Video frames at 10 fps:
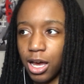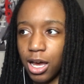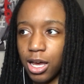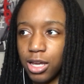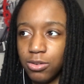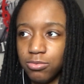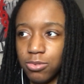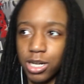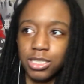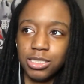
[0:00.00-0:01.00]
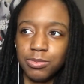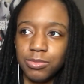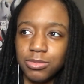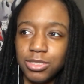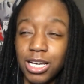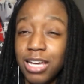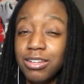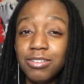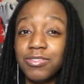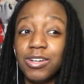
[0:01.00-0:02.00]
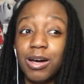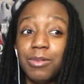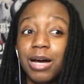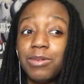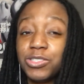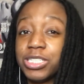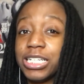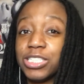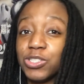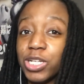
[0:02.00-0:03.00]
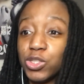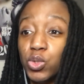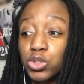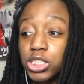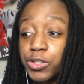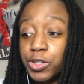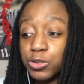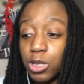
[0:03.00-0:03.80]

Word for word: I want to see. I don't even know. I'm, I'm not trying to take this show like too serious.